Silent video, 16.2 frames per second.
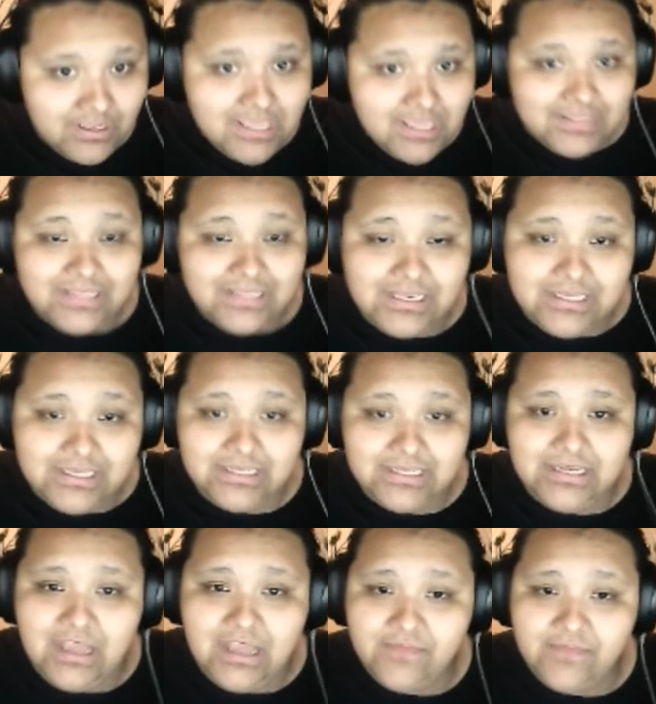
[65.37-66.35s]

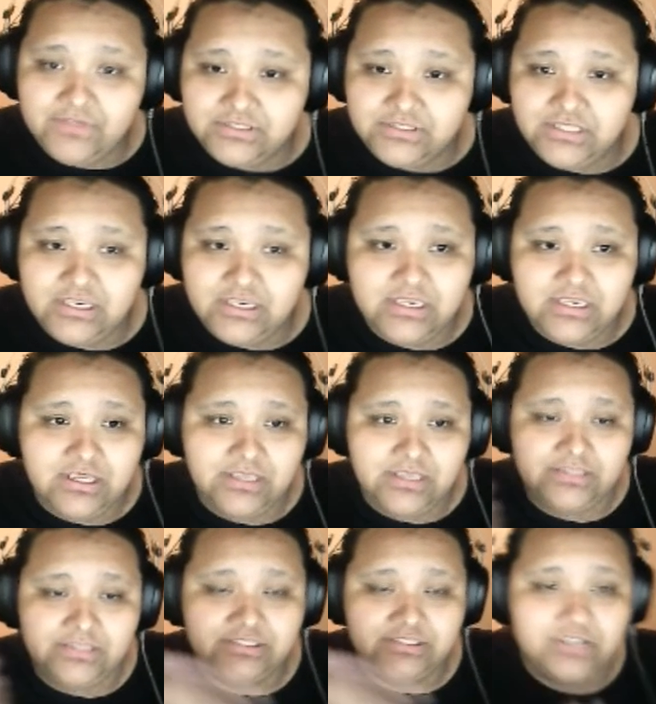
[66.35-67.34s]
that obviously
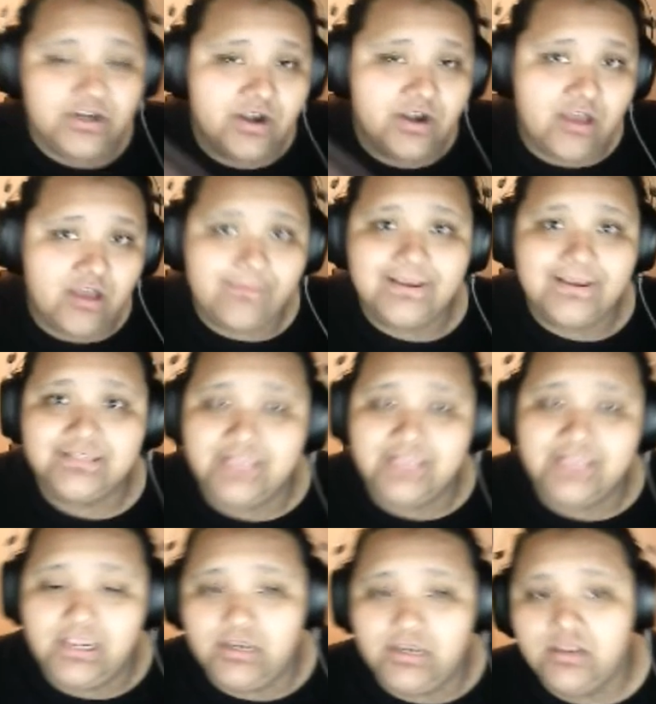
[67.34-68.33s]
it started off by
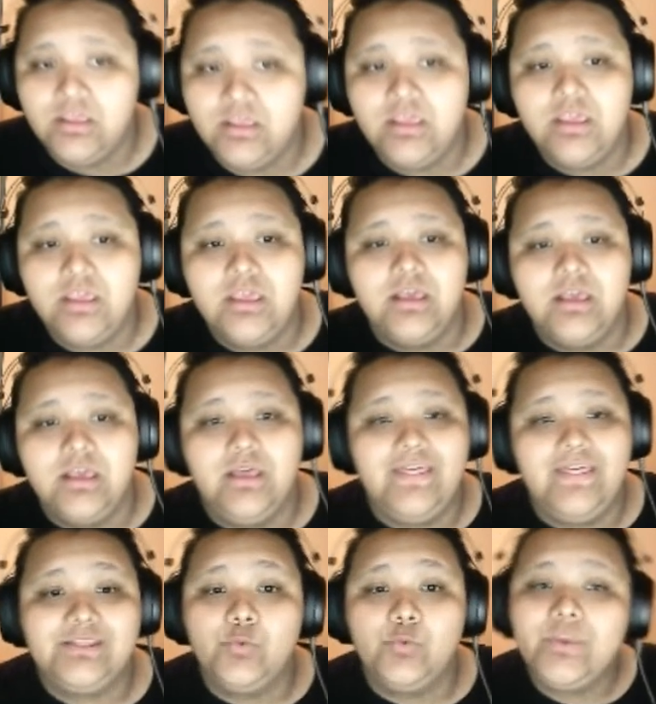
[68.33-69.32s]
saying
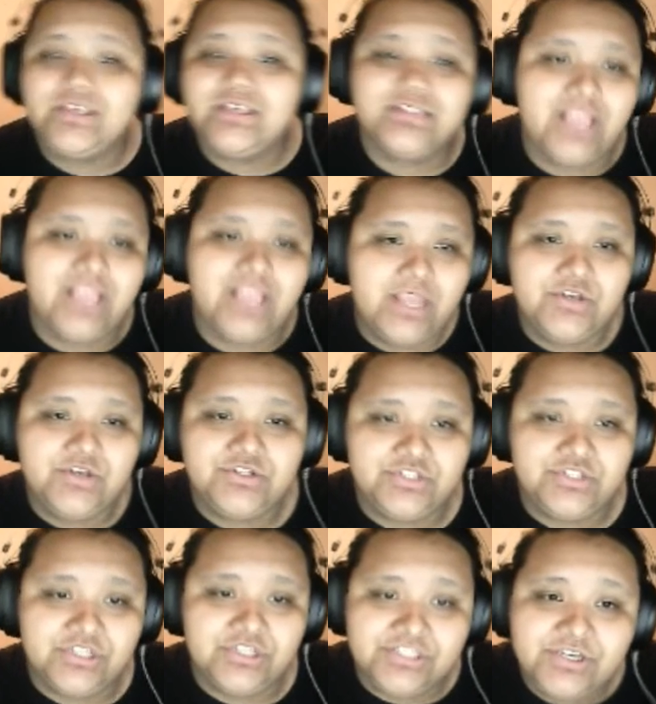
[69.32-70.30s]
that the weakest
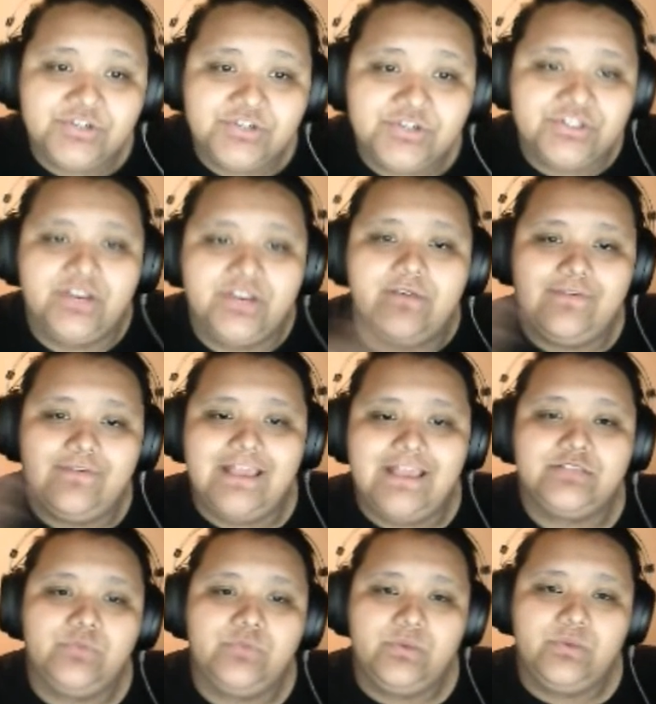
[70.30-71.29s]
synergy of
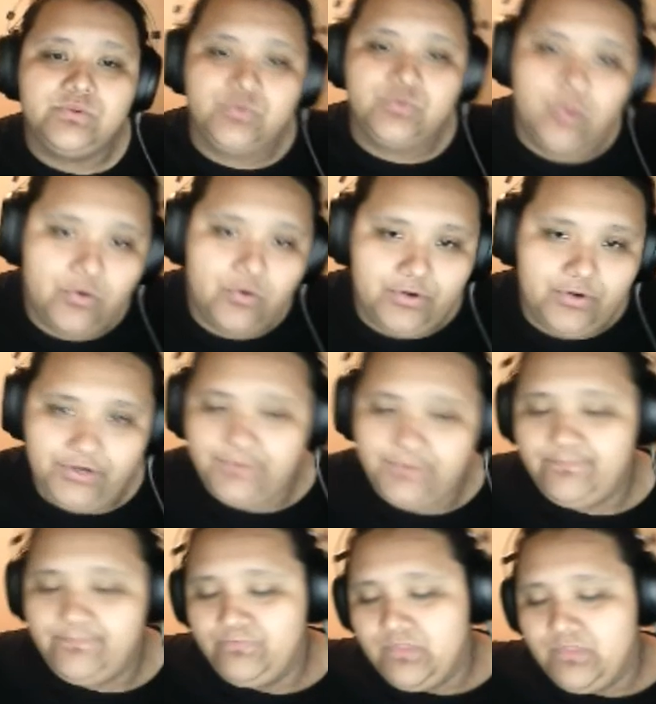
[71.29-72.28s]
last week was Warrior.
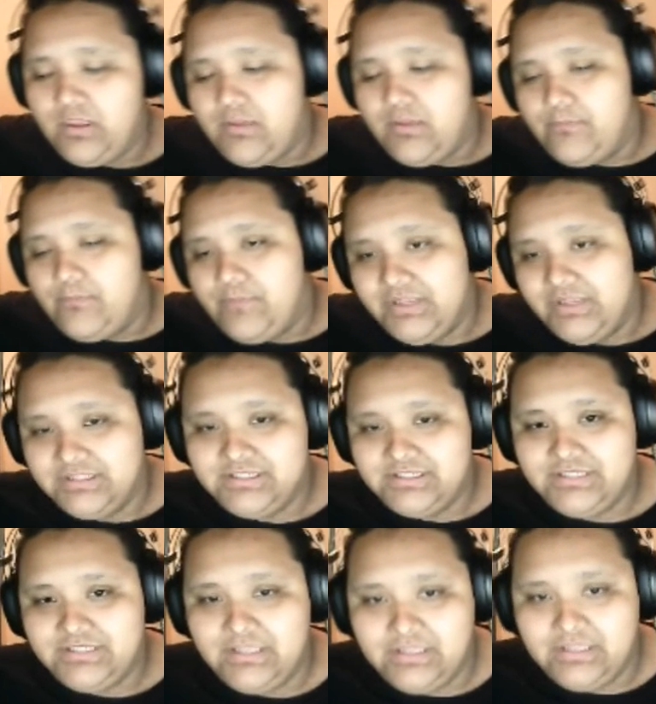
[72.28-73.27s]

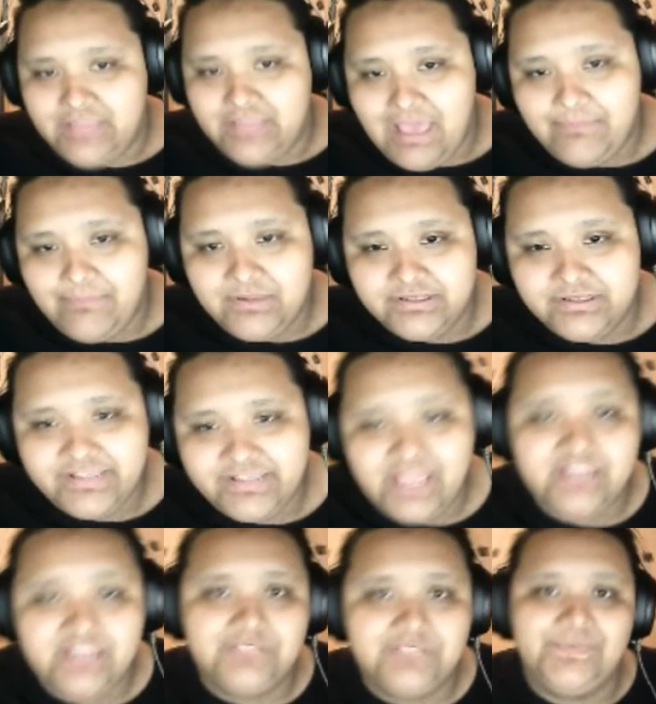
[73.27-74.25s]
That being said,
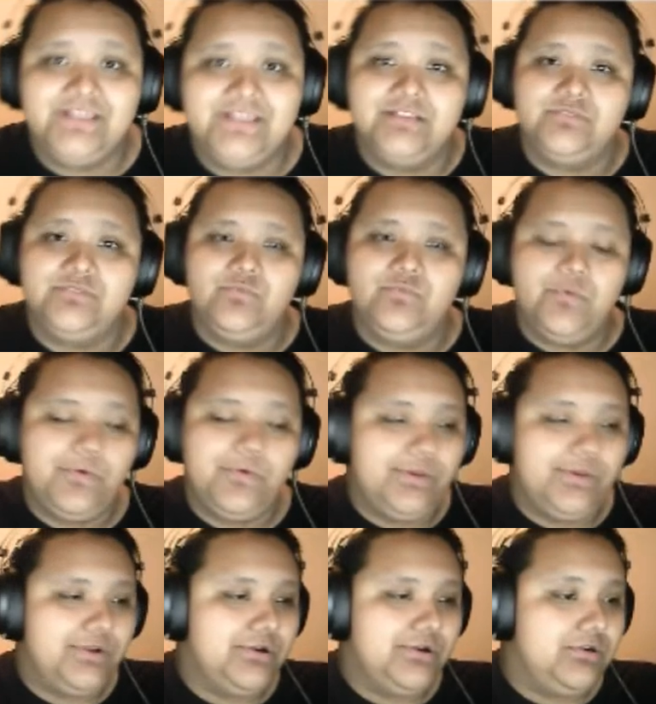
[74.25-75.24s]
is because
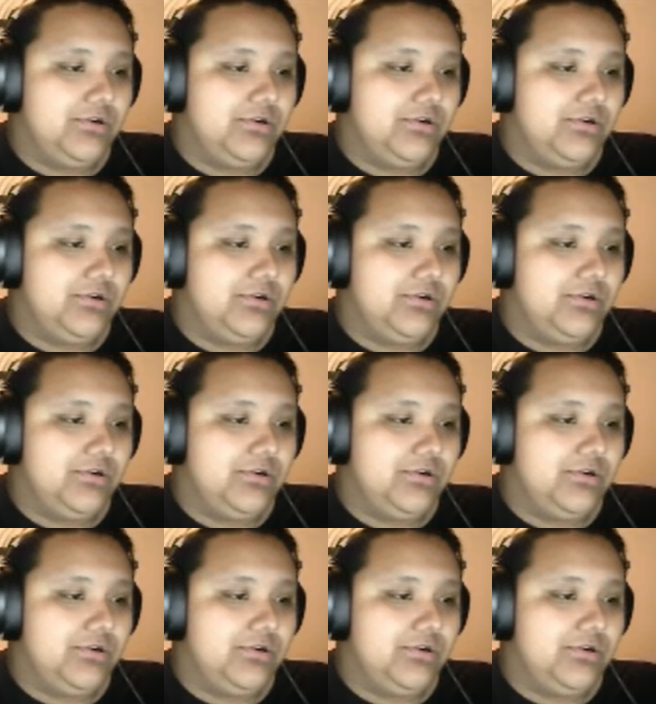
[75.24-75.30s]
Warrior,